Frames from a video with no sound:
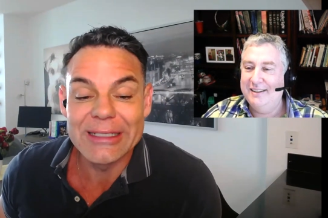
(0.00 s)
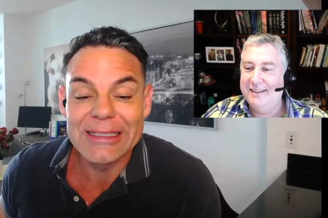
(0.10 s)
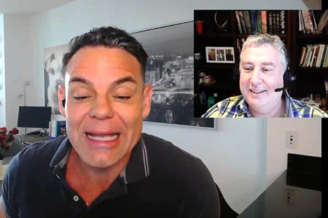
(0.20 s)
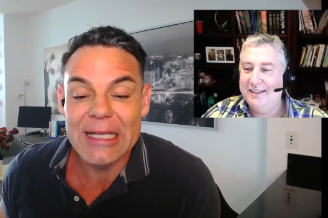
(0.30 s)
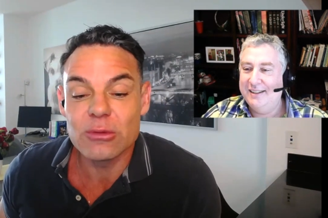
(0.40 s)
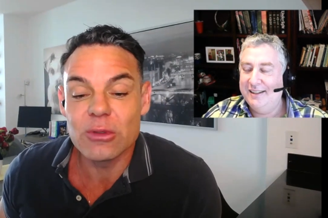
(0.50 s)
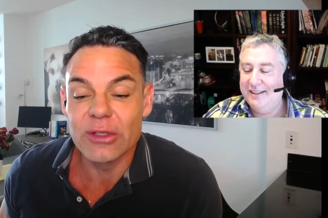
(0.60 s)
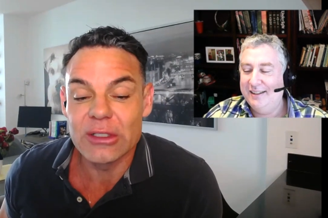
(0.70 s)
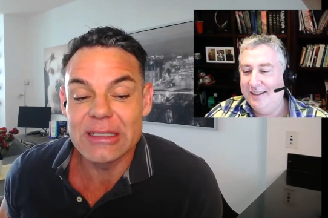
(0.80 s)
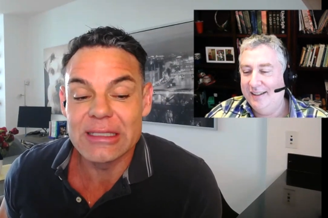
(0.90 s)
Speaker 1: where the science
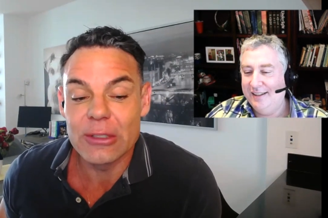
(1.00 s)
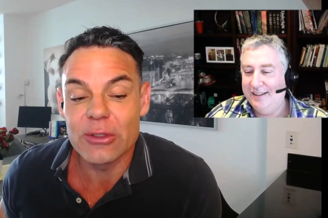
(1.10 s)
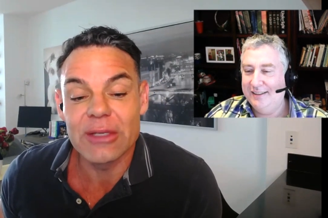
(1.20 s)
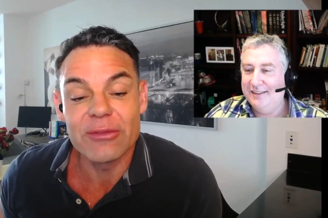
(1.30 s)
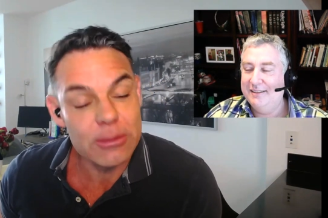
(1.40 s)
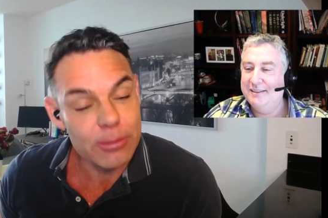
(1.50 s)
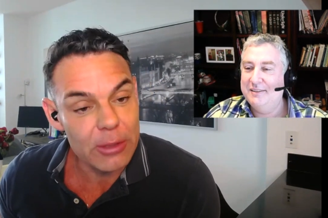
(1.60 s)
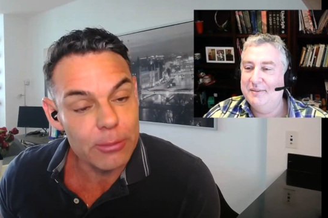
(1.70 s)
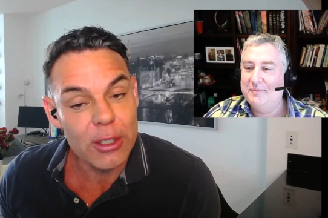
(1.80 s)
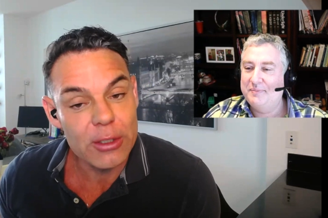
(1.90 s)
reveals the secrets of the
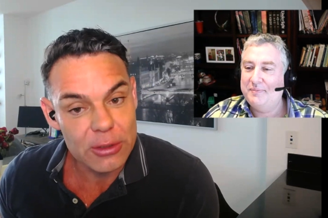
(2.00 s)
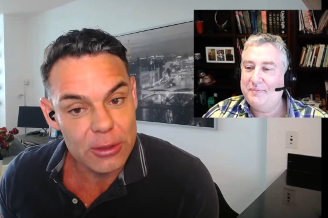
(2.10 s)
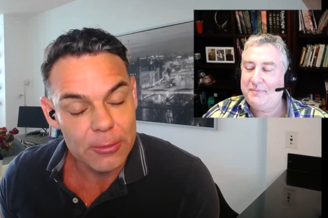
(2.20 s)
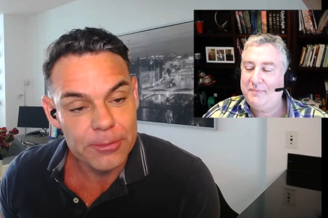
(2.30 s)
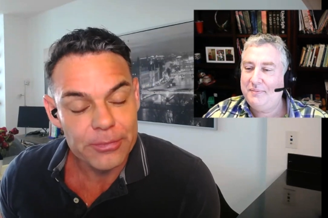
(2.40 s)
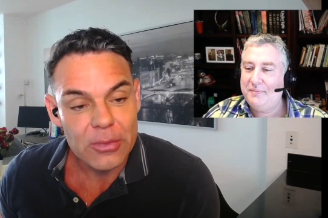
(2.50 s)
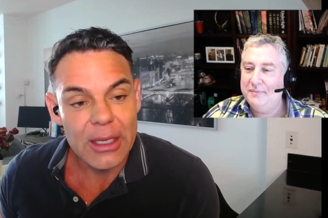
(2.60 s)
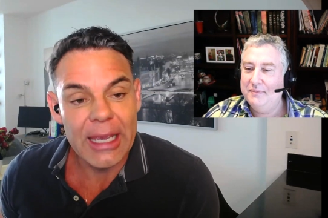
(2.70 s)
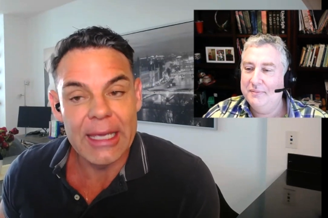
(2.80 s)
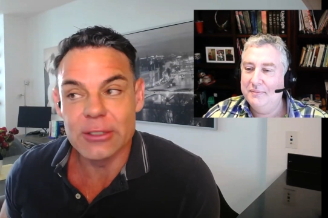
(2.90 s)
spirit, part two,
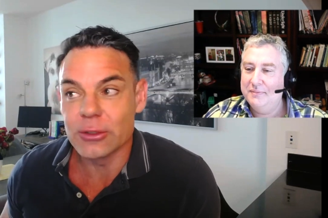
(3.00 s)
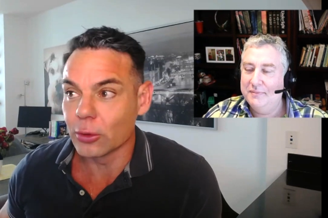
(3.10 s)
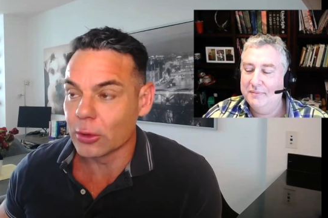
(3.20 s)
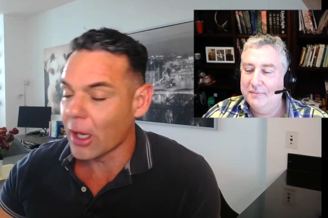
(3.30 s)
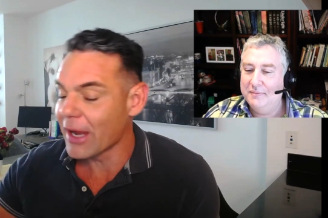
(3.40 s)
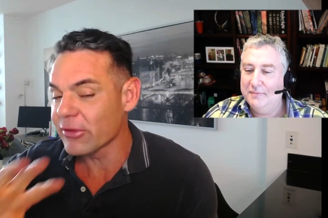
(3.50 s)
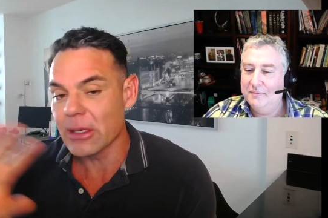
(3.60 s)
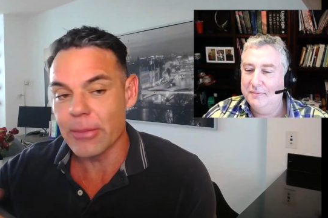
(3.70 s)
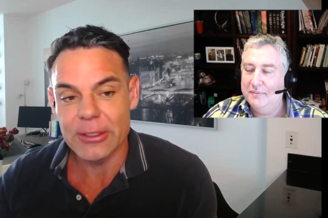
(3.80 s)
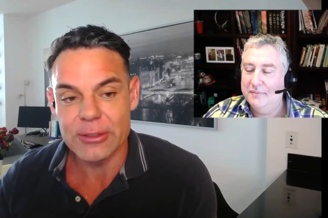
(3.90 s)
and to learn
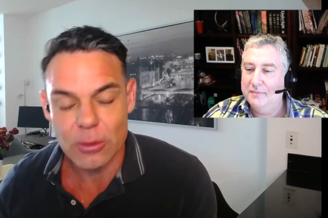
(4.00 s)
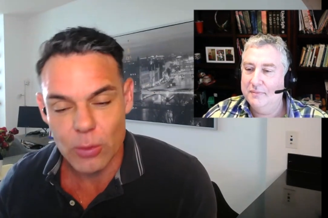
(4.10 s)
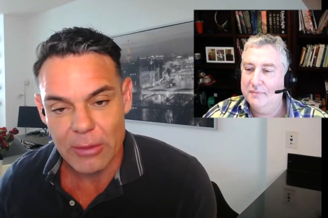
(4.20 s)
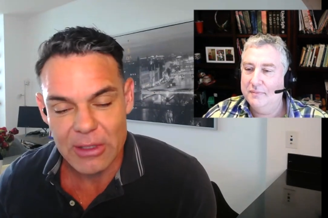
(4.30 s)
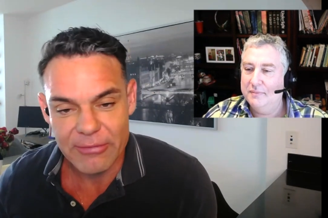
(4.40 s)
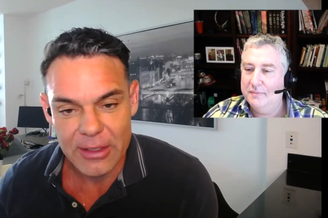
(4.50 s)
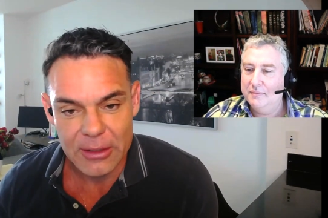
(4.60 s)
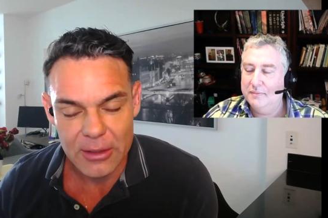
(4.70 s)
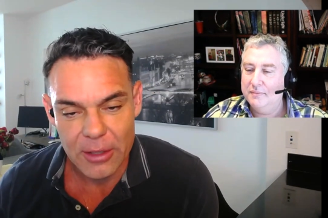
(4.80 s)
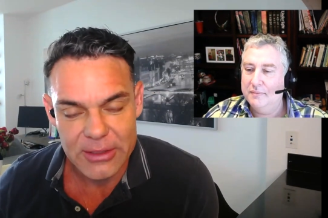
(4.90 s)
everything about you, where are they find
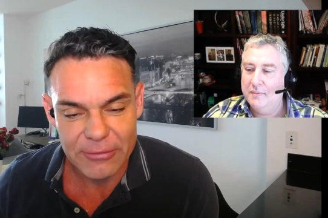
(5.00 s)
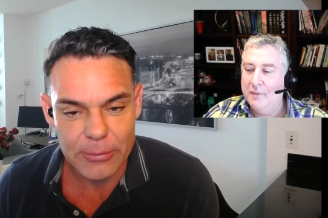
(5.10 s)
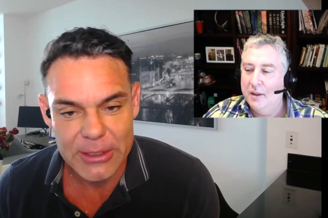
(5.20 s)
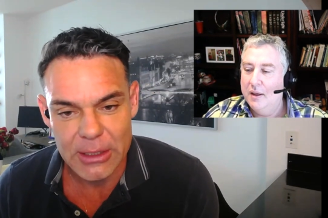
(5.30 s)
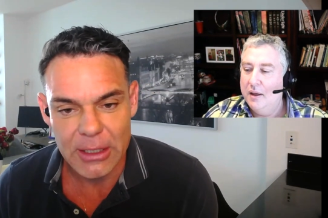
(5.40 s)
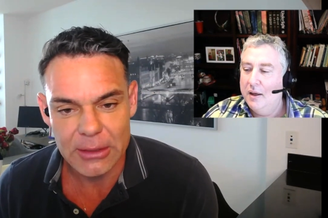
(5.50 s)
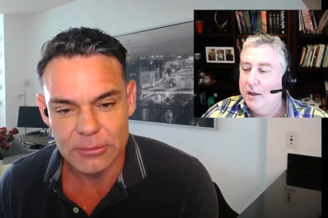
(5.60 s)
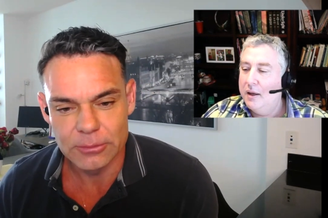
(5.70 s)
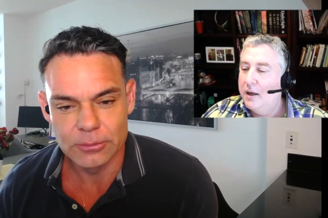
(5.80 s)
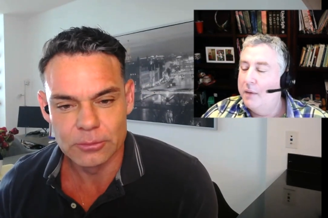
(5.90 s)
all, all this information online?
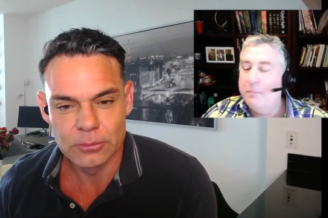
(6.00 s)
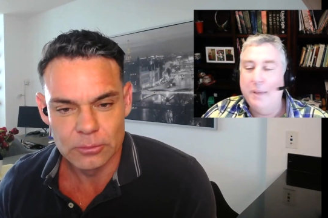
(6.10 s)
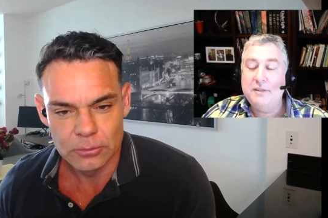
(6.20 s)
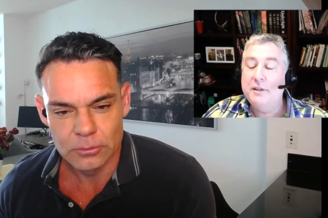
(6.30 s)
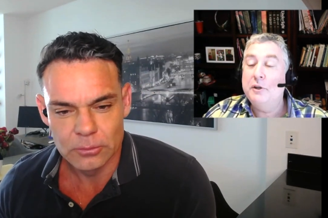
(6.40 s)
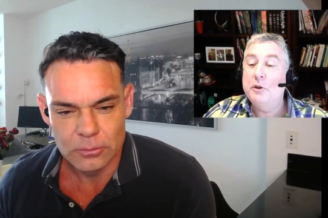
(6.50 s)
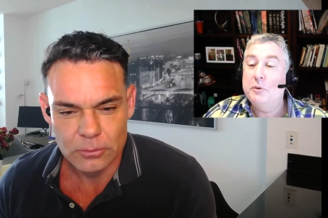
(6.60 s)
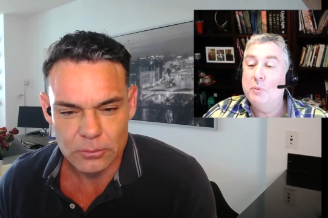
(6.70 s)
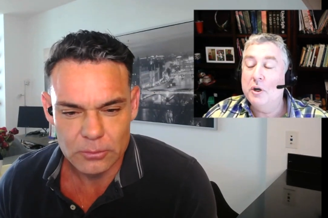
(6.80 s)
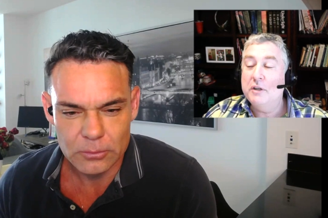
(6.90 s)
Speaker 2: Uh, best thing to
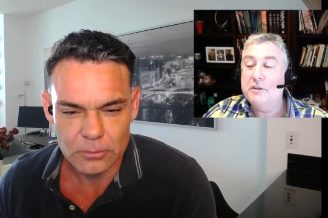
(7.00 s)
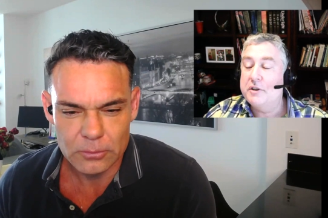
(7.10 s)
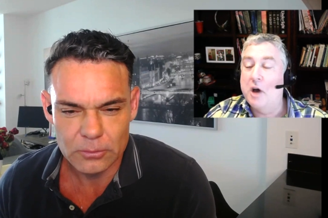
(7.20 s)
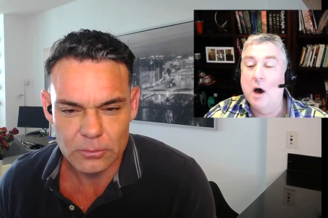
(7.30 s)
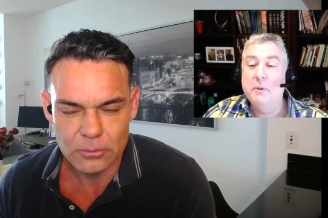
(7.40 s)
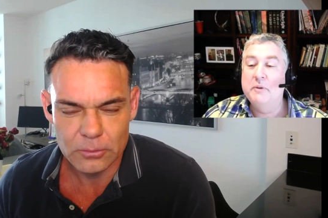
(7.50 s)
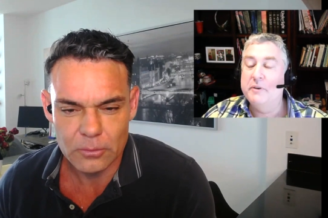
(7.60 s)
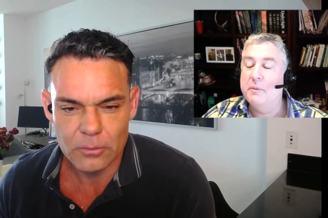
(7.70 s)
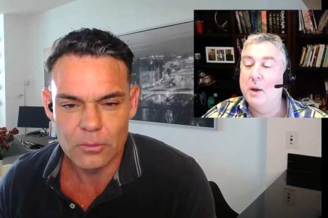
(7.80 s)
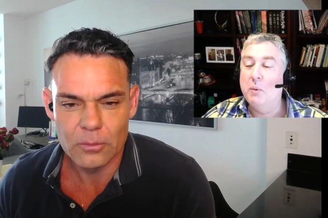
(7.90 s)
learn more, just hop over
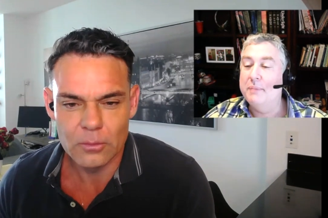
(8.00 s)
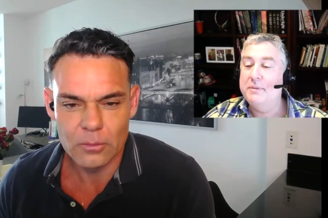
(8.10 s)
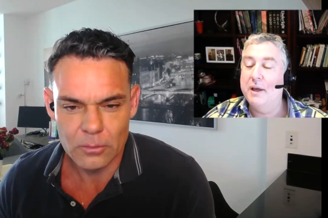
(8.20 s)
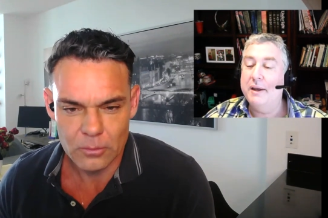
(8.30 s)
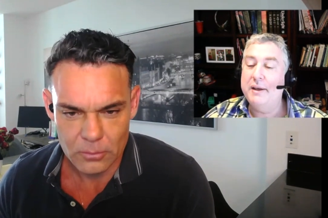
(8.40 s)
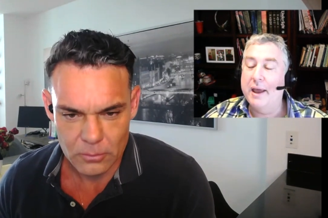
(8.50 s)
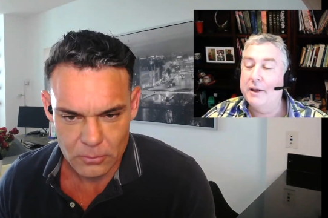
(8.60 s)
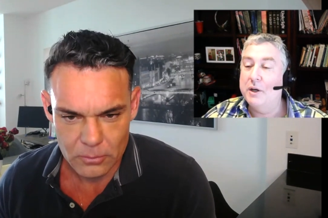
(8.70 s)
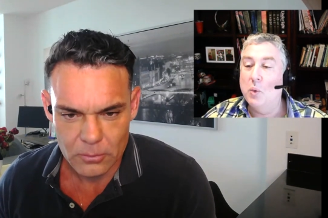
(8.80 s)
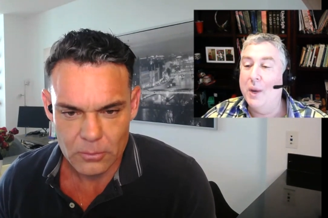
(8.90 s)
to my website
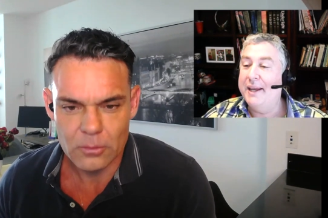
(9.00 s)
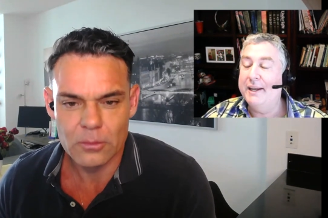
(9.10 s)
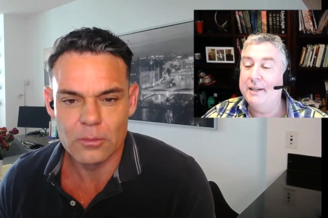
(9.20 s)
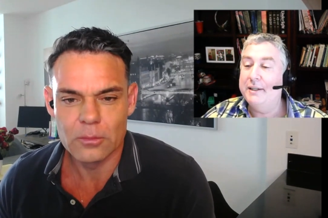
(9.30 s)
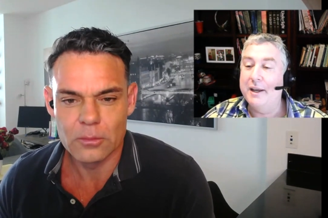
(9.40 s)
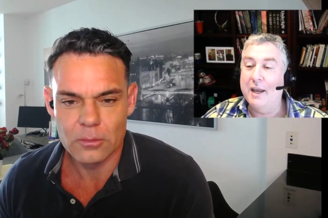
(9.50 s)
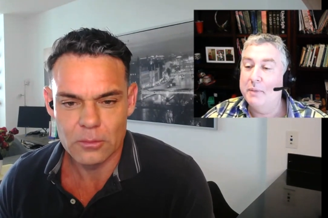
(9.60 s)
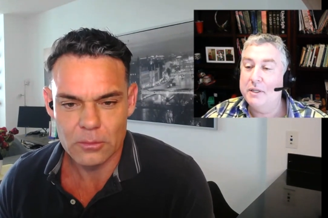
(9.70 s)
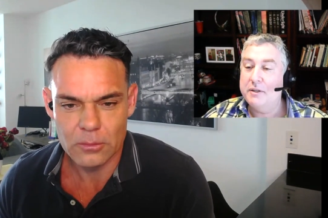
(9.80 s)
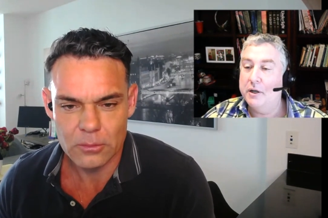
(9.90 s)
at
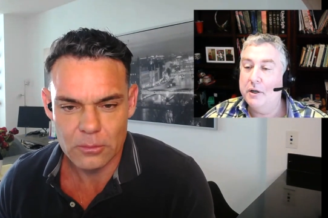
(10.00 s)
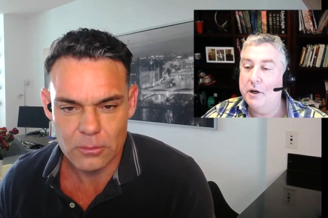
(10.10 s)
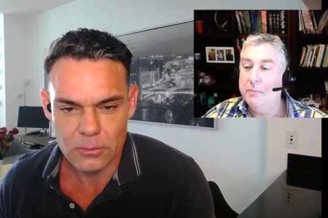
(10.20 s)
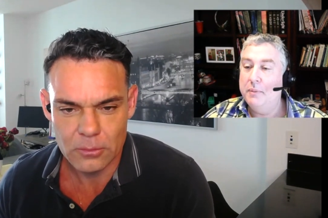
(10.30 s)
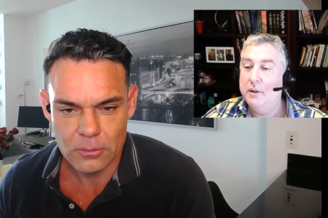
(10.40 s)
awakeningdynamics.com